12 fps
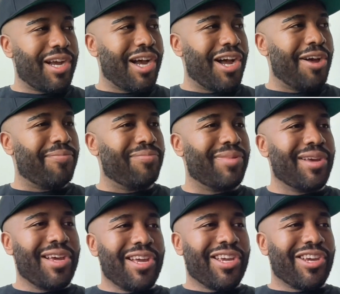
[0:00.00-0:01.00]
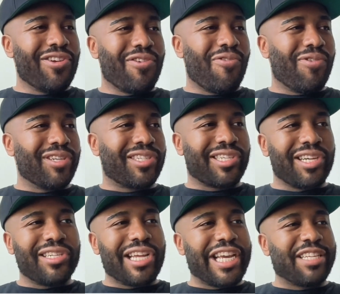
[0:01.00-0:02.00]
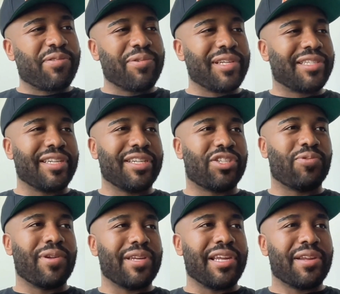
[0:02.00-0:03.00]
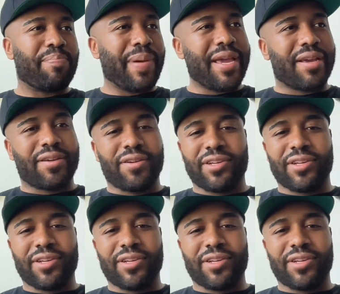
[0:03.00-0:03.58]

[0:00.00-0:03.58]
On Sundays we were listening to Anita Baker,